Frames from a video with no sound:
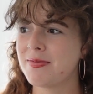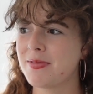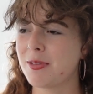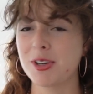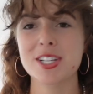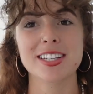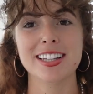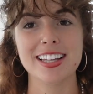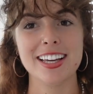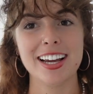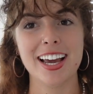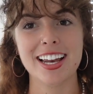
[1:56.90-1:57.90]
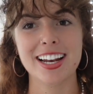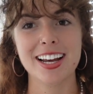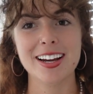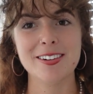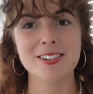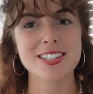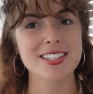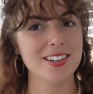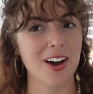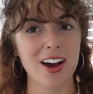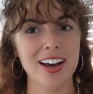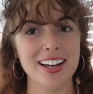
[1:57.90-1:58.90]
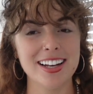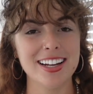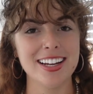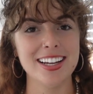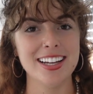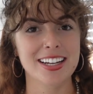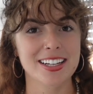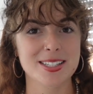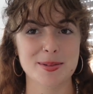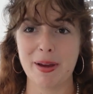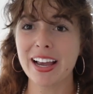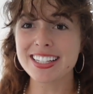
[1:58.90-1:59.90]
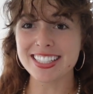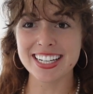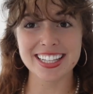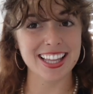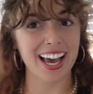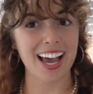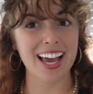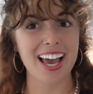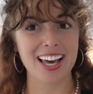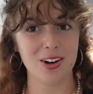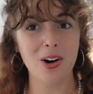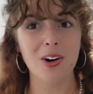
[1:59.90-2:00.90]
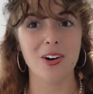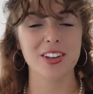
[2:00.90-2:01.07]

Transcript: recently, and I was not expecting that at all,